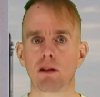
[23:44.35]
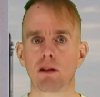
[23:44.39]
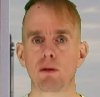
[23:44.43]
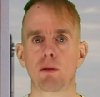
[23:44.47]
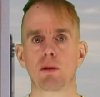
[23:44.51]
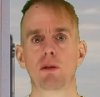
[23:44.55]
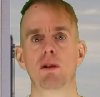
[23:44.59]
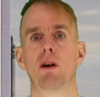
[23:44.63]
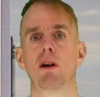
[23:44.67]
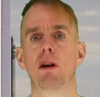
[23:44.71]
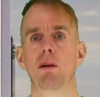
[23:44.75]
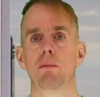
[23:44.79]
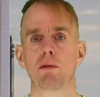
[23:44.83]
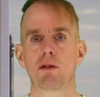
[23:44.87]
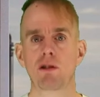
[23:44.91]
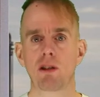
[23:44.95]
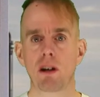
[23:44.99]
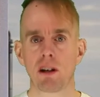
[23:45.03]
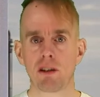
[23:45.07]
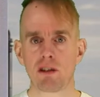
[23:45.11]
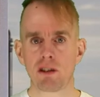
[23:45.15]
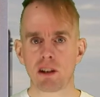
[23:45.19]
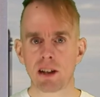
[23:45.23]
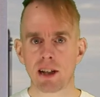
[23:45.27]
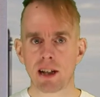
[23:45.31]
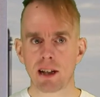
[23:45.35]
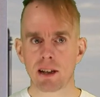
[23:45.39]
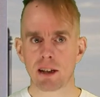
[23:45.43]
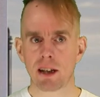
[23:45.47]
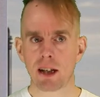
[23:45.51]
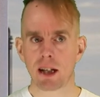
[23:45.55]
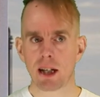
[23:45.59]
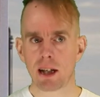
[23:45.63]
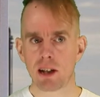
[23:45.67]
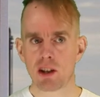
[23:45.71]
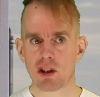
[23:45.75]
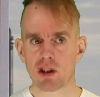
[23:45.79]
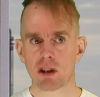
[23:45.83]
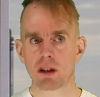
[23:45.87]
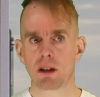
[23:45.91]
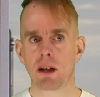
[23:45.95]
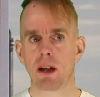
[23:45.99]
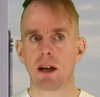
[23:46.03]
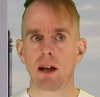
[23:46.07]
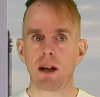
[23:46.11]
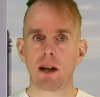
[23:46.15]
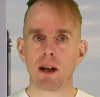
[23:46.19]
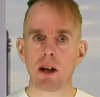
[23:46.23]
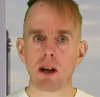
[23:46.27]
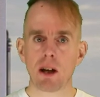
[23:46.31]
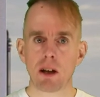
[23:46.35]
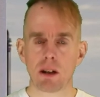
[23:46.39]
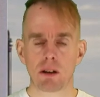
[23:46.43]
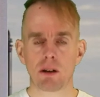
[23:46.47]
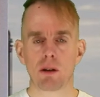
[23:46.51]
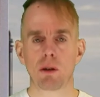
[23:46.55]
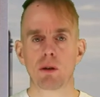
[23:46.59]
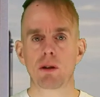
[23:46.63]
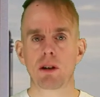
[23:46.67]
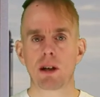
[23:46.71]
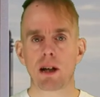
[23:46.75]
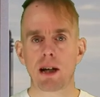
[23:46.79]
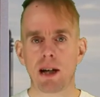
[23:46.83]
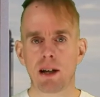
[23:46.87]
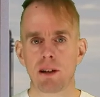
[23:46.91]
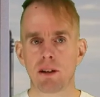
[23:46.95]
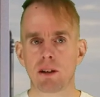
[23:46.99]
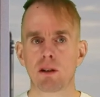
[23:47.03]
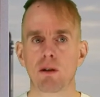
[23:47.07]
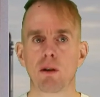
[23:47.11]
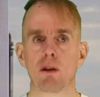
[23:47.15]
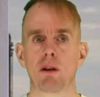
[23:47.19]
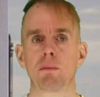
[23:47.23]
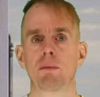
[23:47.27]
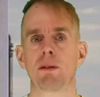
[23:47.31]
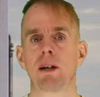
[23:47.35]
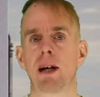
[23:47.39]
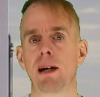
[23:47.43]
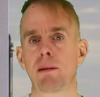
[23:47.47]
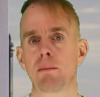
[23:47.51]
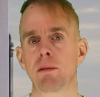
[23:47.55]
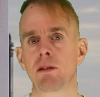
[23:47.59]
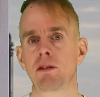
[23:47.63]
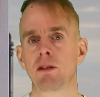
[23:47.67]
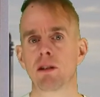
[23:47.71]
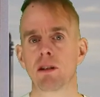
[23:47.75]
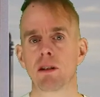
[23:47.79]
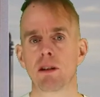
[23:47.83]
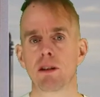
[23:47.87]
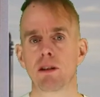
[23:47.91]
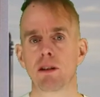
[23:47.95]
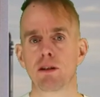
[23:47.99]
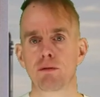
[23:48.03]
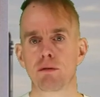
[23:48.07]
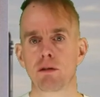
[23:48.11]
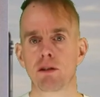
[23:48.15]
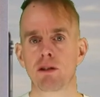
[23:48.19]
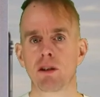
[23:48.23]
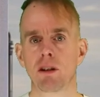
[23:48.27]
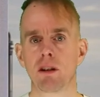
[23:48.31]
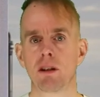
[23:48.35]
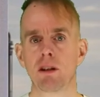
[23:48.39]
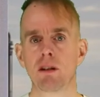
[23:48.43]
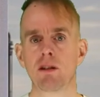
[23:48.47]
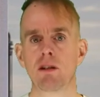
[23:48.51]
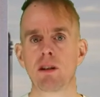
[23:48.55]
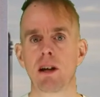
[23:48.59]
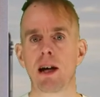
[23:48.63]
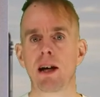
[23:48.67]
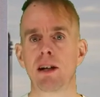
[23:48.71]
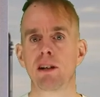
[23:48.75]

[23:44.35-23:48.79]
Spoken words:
do a column sizing calculation, look at the column diameter that's returned,